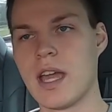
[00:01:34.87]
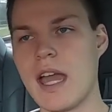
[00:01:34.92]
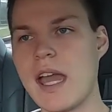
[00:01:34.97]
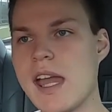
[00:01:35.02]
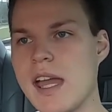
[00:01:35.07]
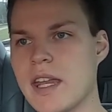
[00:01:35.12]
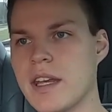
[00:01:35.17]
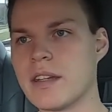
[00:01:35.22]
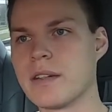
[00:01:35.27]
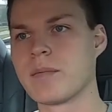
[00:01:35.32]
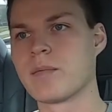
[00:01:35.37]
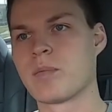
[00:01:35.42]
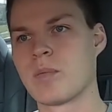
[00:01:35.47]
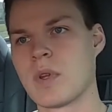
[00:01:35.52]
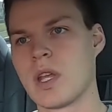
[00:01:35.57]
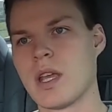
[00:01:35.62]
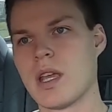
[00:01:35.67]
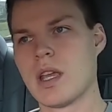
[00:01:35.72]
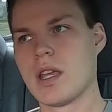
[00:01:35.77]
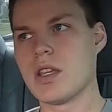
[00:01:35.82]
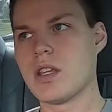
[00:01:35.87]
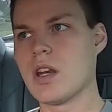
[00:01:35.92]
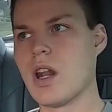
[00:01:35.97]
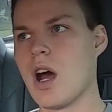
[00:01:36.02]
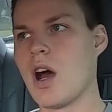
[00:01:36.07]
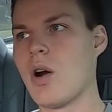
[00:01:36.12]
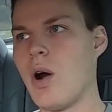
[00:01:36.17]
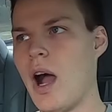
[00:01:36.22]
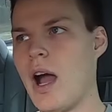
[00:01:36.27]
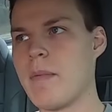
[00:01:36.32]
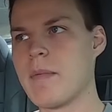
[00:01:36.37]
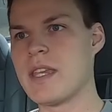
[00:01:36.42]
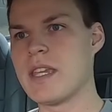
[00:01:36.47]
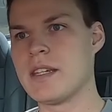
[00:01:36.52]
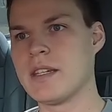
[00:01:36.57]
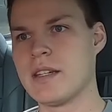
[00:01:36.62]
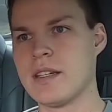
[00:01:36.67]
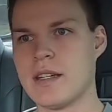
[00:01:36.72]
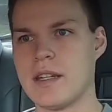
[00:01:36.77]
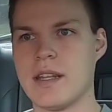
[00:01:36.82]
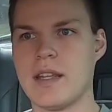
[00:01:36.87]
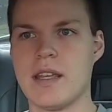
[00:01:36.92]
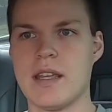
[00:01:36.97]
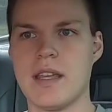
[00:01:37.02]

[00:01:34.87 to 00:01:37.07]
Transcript: And you know, I mean,